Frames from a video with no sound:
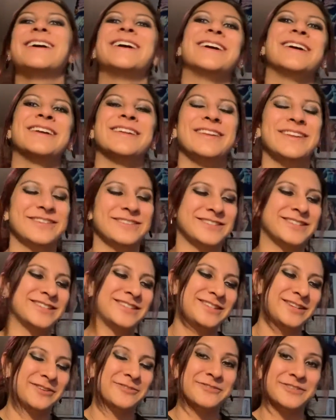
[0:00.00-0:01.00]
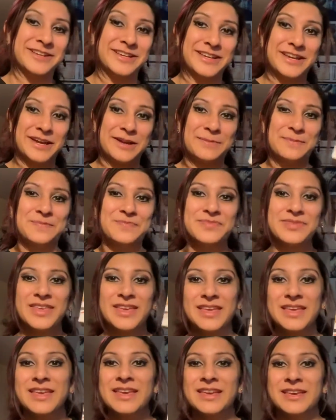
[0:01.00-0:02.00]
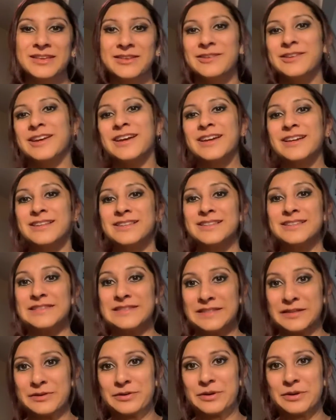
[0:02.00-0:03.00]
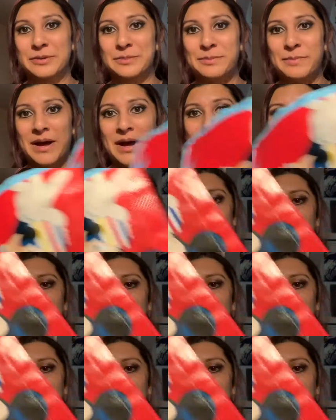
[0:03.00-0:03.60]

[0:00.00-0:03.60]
to recap, you got Zero Pop